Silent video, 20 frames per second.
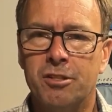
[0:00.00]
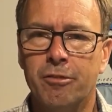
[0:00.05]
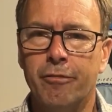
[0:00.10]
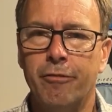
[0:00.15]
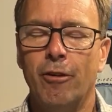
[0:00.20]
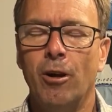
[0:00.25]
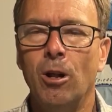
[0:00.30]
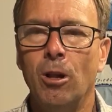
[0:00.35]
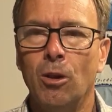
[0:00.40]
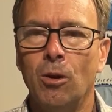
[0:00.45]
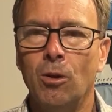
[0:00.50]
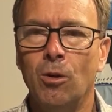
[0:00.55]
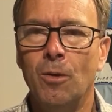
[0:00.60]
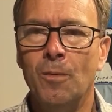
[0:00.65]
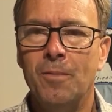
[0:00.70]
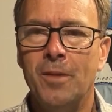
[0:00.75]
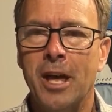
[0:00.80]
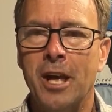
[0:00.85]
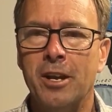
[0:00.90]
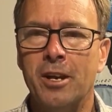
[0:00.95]
to follow
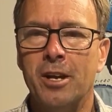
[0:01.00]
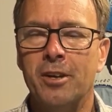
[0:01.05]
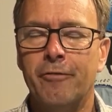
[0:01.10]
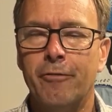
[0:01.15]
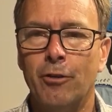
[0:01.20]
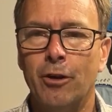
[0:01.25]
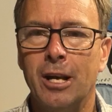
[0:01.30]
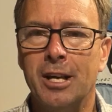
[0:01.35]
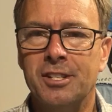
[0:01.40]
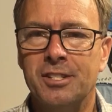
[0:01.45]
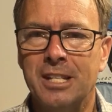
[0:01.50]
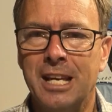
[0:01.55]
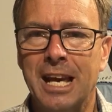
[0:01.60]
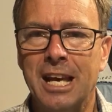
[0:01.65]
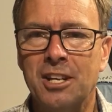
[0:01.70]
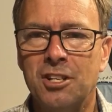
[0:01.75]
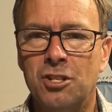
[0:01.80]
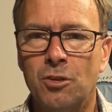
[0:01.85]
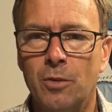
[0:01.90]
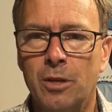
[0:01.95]
and uh, for us to
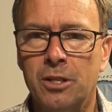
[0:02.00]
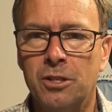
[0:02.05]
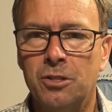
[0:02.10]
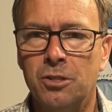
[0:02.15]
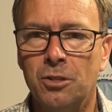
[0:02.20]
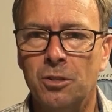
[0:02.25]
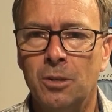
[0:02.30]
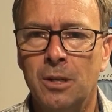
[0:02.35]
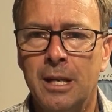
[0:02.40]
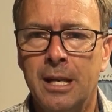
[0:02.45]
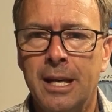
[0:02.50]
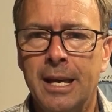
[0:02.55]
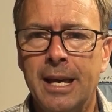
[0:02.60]
enter into.